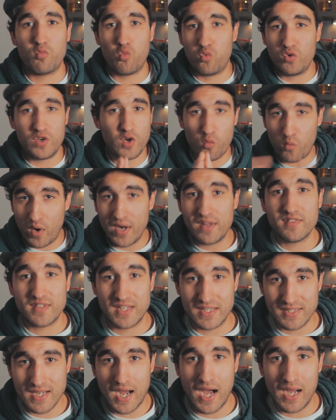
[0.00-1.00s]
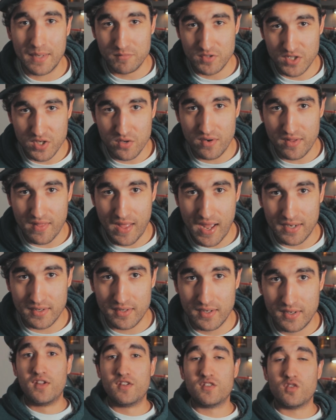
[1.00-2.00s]
you're wasting time doing that.
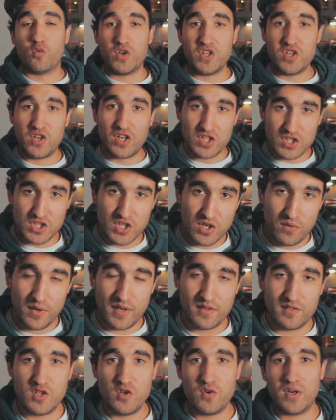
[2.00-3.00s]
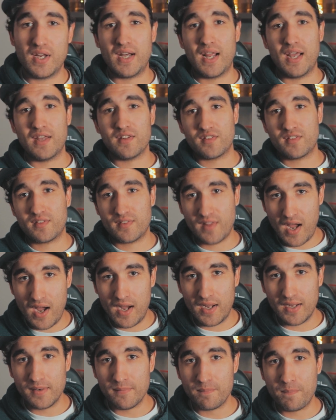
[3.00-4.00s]
So what you can do is you can
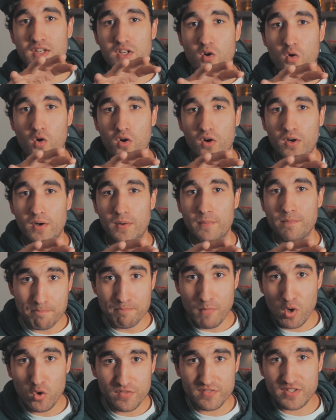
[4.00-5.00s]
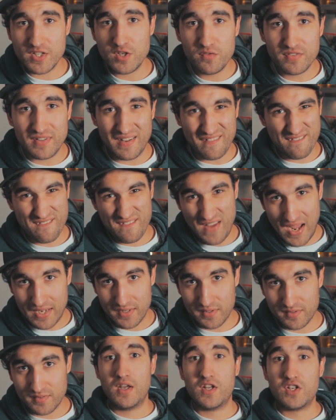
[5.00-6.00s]
assign your most used
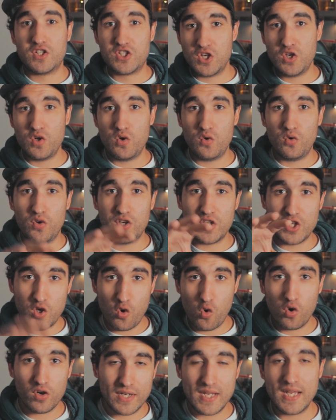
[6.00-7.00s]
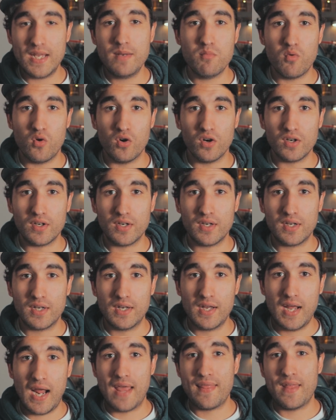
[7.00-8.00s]
effects to your keyboard,
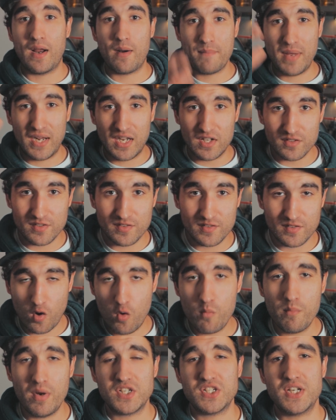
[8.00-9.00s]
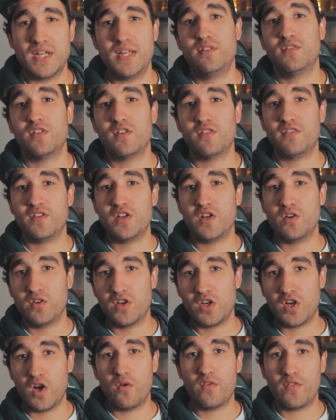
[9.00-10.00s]
and that'll make it so much easier for you
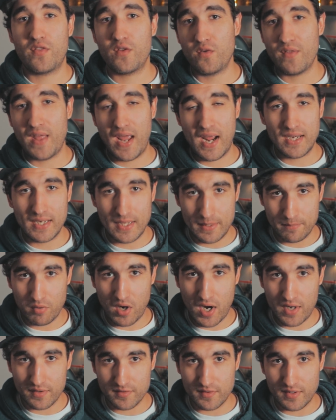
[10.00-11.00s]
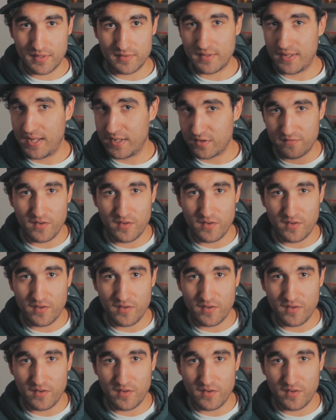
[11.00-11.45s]
to go through the editing process. And that's